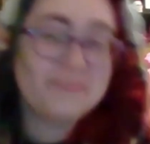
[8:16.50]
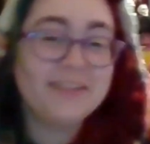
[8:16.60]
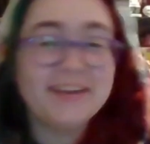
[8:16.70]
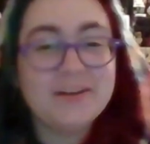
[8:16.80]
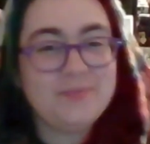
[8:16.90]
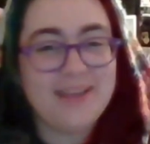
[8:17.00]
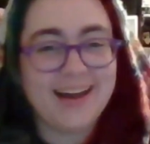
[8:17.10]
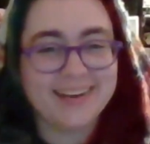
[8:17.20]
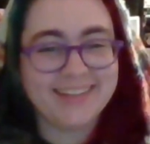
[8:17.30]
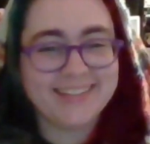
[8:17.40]
I'm gonna be
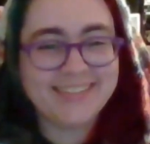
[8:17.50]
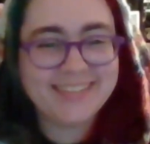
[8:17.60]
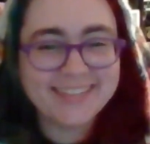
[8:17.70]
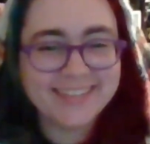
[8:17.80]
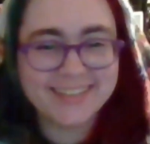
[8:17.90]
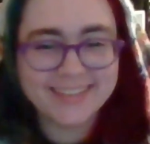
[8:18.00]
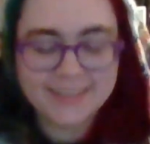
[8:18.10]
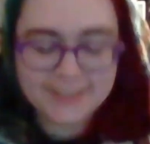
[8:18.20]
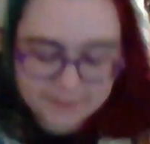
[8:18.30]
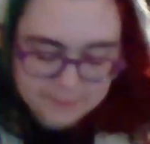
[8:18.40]
honest.
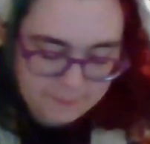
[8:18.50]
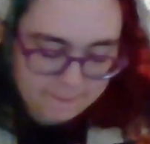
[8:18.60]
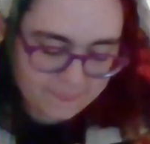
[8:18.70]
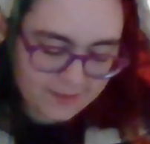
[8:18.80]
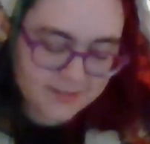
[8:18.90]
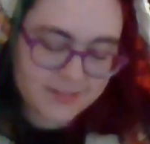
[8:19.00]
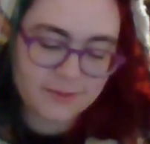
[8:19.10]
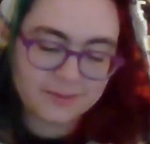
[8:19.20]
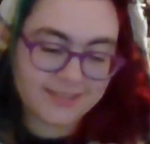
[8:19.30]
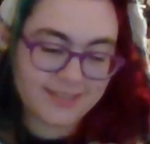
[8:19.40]
That's
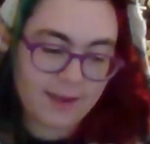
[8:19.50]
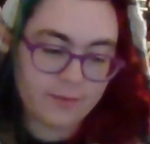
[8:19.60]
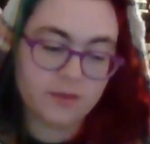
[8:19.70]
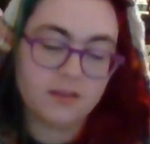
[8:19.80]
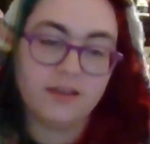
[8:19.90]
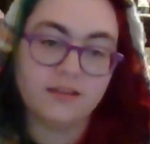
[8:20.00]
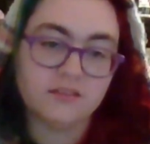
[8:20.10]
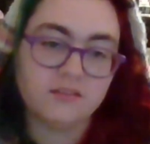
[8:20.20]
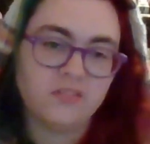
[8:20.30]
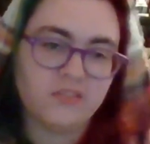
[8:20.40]
the only time I'm like, yeah,
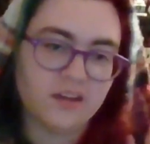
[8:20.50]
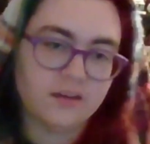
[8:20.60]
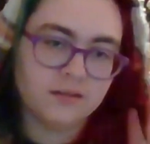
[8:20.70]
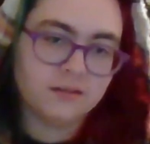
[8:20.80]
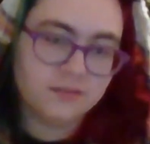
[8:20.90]
this is fine.